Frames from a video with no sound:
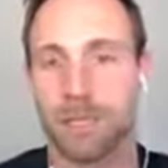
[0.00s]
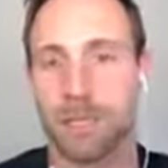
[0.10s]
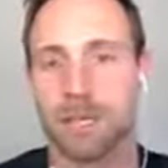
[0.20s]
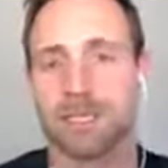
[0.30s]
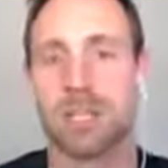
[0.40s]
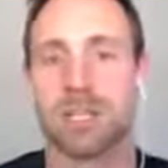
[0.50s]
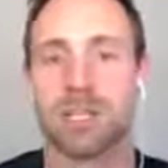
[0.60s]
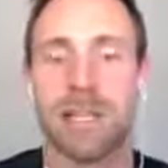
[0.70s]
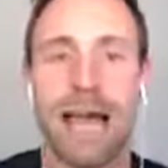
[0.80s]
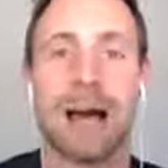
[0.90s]

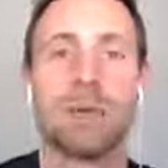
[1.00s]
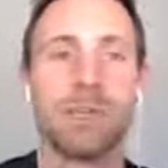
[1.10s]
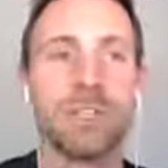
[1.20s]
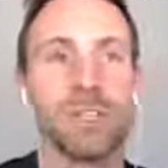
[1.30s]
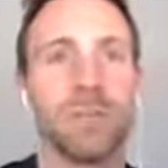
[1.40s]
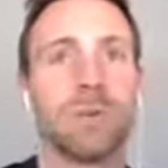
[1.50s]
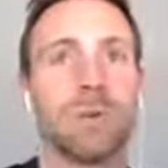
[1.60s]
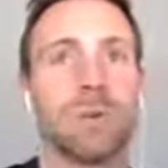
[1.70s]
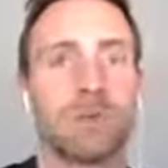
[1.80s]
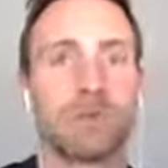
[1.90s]
Essentially, how do
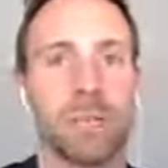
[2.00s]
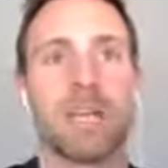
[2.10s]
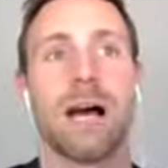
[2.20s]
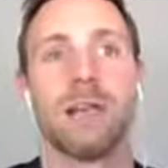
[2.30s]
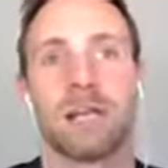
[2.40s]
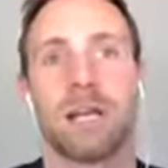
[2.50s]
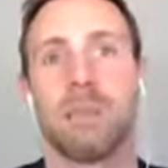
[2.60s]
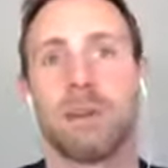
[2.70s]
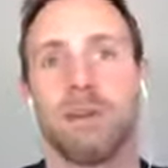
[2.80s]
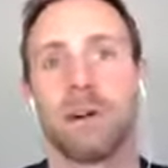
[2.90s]
you reach out to
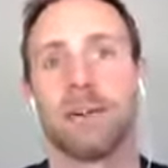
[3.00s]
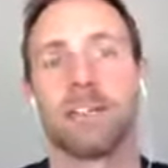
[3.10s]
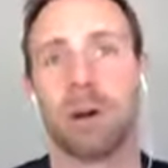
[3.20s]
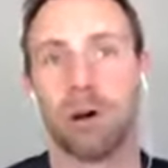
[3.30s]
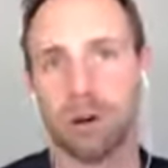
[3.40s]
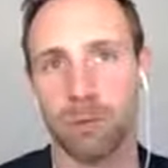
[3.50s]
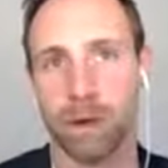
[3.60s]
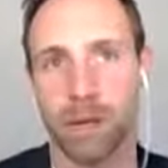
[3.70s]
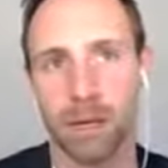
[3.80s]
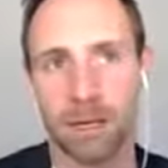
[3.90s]
them in a very targeted
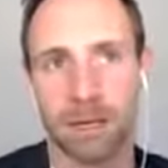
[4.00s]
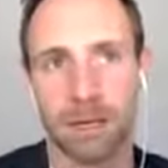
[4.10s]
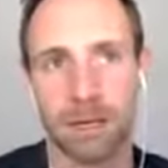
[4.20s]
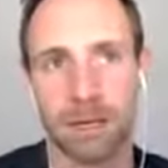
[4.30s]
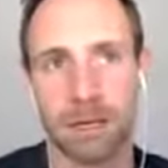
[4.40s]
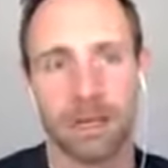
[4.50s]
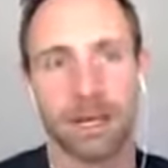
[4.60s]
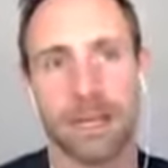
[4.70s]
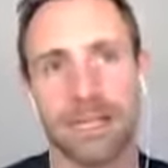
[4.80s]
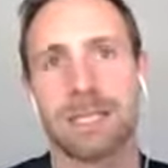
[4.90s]
way
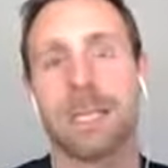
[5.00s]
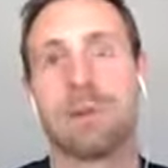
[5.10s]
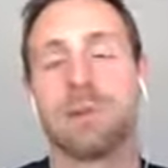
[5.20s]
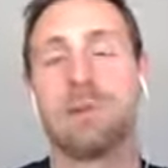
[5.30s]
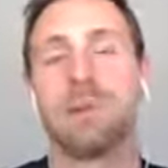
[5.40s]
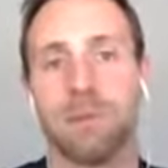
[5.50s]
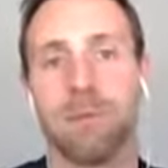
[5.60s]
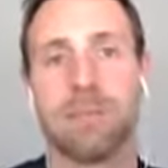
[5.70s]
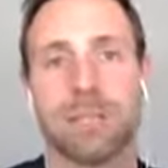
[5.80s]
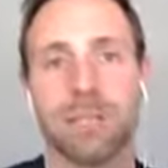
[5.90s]
that gets them to
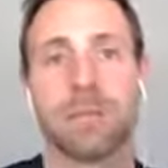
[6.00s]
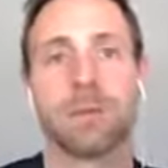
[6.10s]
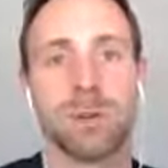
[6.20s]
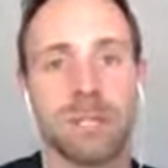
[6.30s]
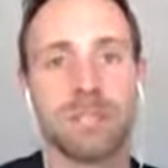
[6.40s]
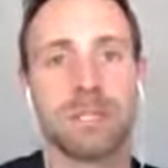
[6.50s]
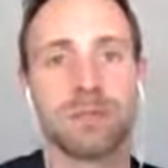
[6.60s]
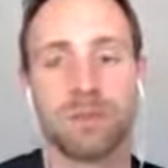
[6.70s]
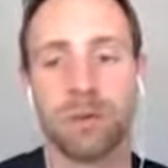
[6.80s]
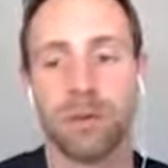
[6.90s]
flip into listings
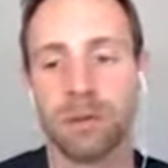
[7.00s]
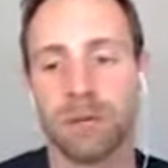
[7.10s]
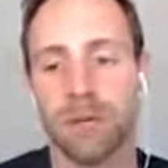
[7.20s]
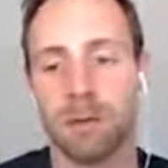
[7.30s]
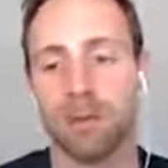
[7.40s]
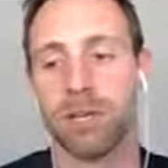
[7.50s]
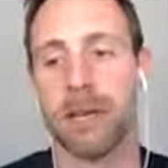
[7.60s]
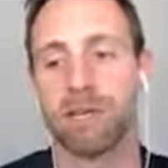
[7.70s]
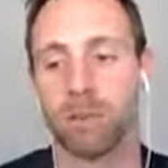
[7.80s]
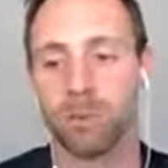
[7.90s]
for you, but you
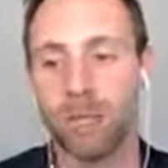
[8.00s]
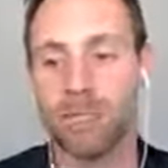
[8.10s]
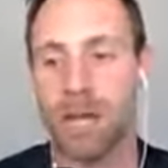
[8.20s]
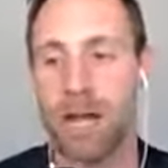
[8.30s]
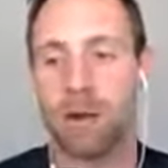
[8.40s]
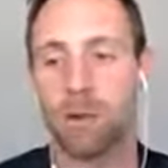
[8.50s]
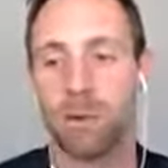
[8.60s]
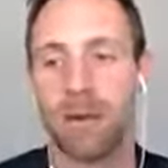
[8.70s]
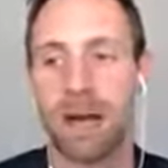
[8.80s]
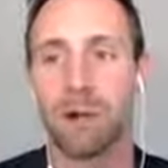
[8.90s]
have to reach out
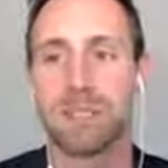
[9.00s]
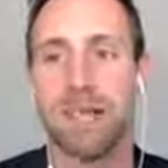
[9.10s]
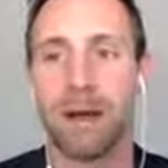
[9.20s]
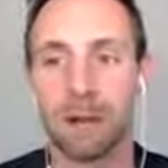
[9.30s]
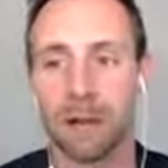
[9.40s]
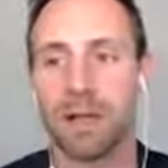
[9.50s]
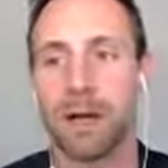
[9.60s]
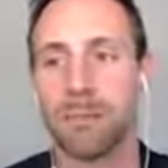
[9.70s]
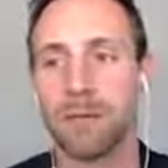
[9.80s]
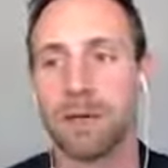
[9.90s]
without telling
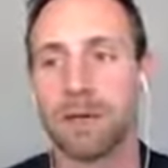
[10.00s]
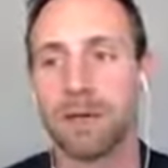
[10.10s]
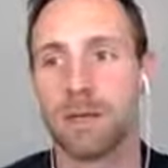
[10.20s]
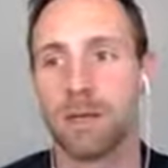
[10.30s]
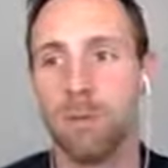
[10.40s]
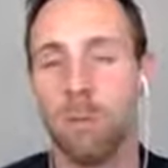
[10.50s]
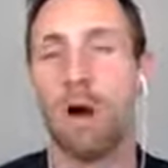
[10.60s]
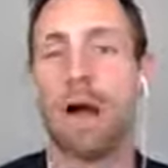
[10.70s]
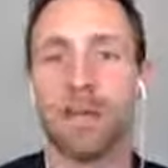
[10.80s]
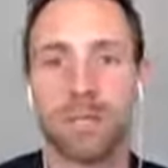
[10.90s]
them
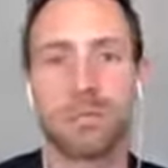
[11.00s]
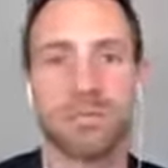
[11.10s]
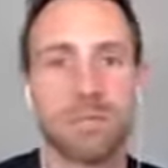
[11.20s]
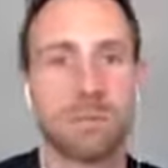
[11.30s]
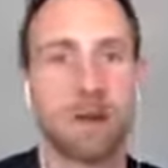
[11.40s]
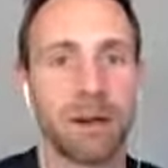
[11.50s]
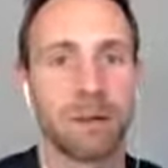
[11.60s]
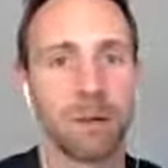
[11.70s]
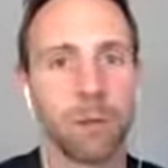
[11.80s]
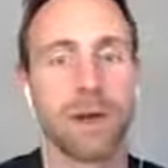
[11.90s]
why you suspect
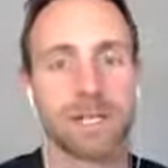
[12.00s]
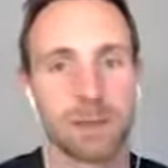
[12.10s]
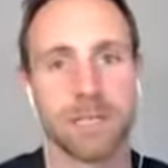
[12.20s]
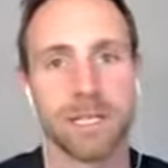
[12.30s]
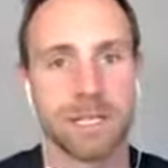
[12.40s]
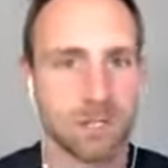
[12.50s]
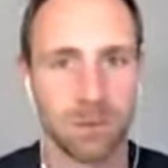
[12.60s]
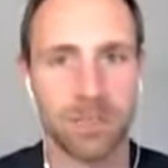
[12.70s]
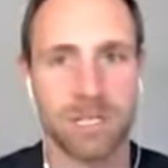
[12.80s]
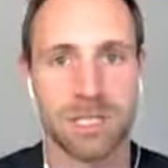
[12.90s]
they're going to list? Because it's
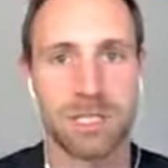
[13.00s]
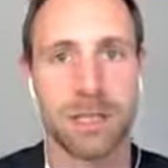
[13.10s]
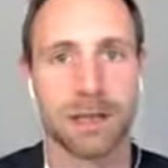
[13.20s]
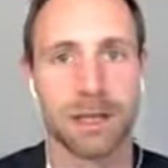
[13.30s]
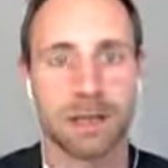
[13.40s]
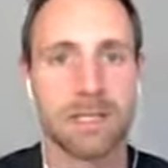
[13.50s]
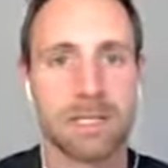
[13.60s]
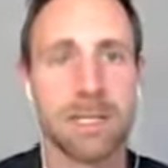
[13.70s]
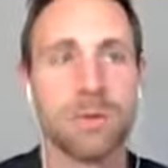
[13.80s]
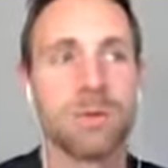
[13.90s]
really just like, let's
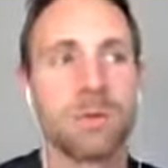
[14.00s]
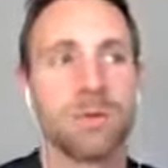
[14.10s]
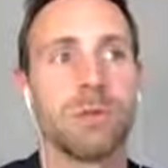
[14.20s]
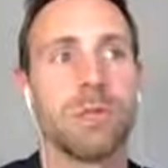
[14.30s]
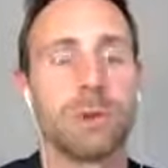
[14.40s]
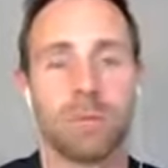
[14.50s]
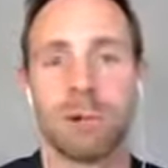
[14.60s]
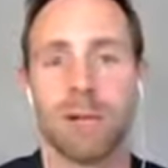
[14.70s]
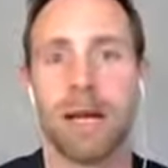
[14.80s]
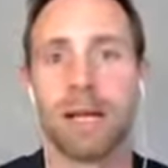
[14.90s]
say you knew with a
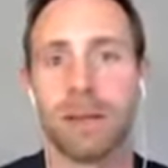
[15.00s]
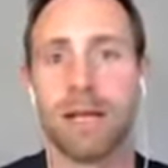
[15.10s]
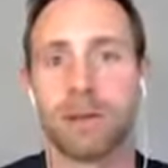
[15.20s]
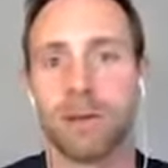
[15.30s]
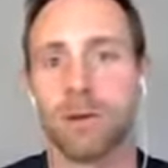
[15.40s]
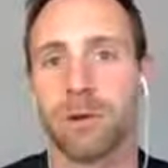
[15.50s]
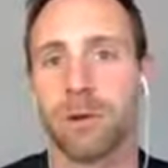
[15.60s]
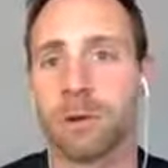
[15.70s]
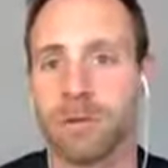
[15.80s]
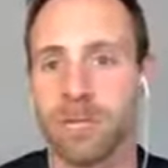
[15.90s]
pretty high likelihood they were going
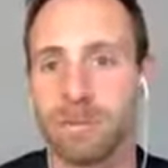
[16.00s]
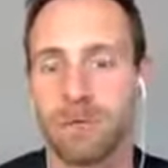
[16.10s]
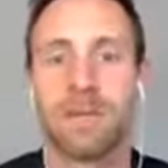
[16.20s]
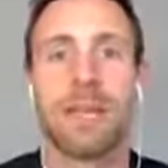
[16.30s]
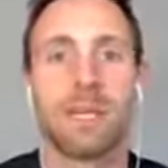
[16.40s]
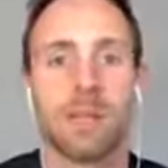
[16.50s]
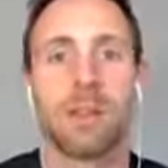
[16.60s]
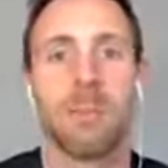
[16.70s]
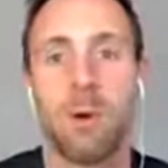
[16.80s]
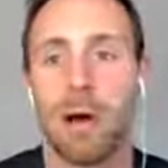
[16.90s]
to list, but you can't tell
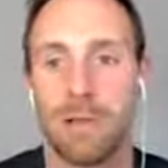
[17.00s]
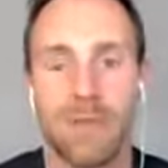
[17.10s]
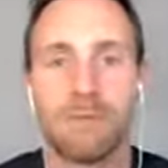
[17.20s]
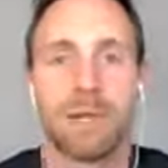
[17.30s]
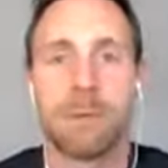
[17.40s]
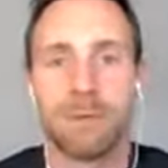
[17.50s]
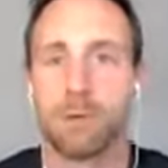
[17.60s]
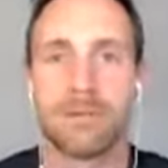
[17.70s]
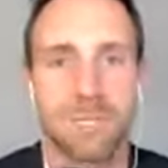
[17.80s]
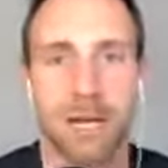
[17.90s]
them why. They haven't come through
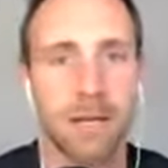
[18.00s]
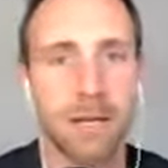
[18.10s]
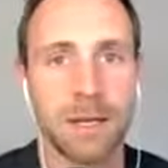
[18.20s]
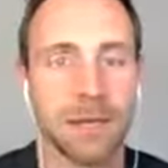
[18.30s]
your site.